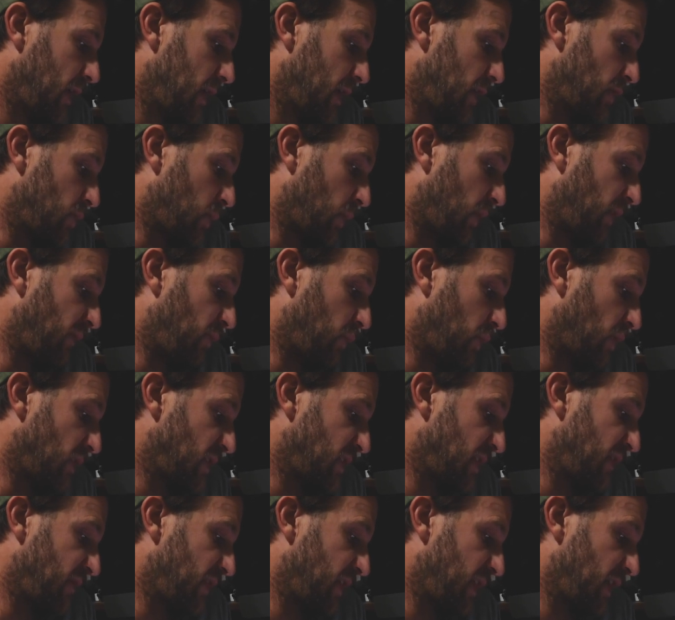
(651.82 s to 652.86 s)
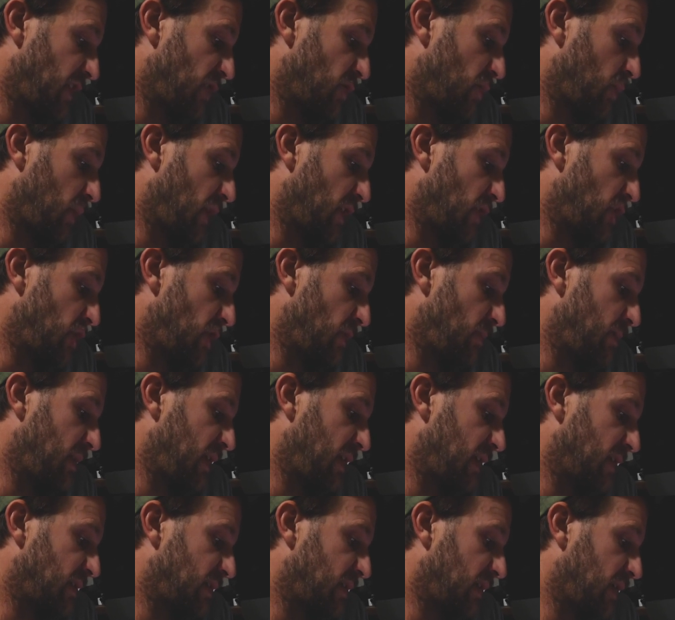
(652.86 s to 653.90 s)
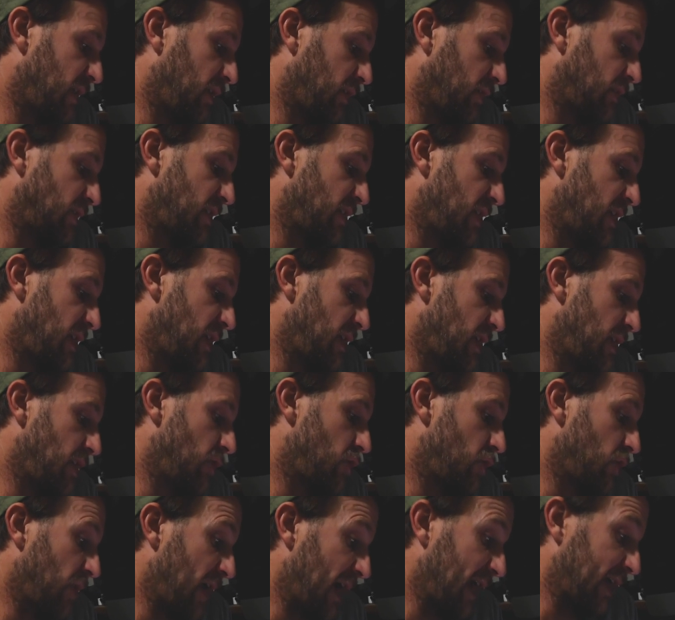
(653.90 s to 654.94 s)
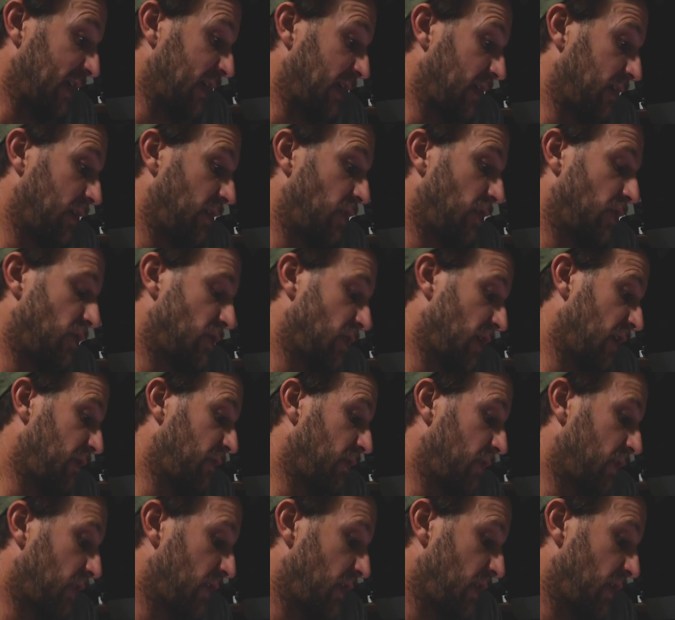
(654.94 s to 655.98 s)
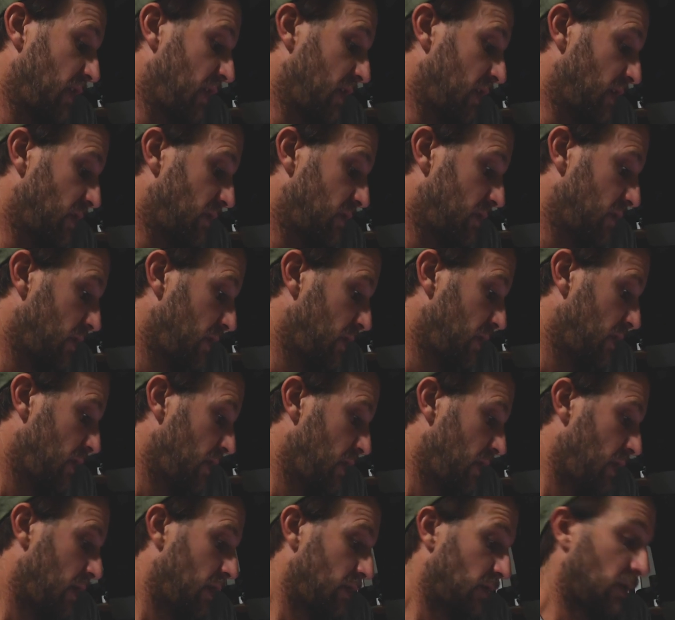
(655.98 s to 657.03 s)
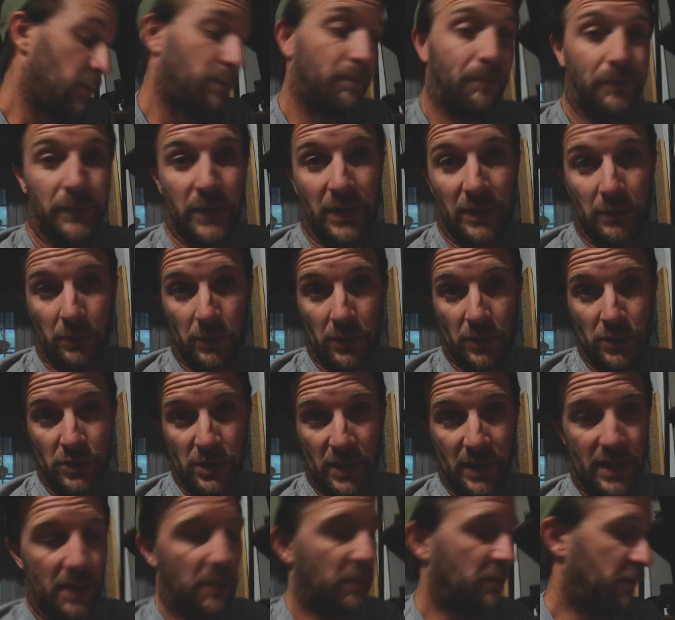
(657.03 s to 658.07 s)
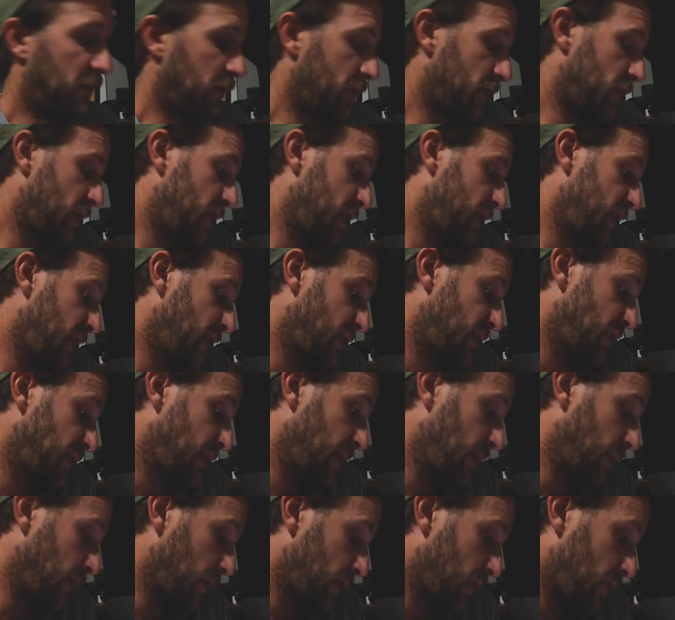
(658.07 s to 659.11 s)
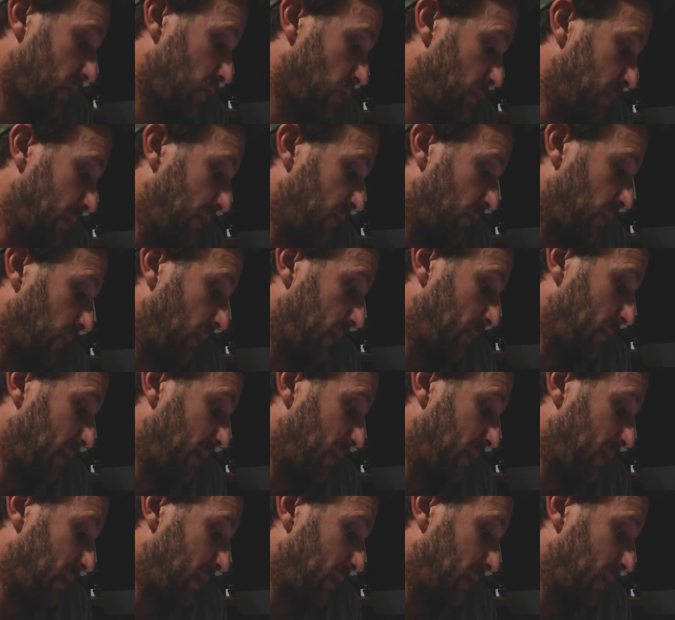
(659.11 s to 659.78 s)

And 24/7 nationwide GPS LTE tracking, and you can try it for 30 days. So I think we're going to try that one for 30 days, see how it goes before we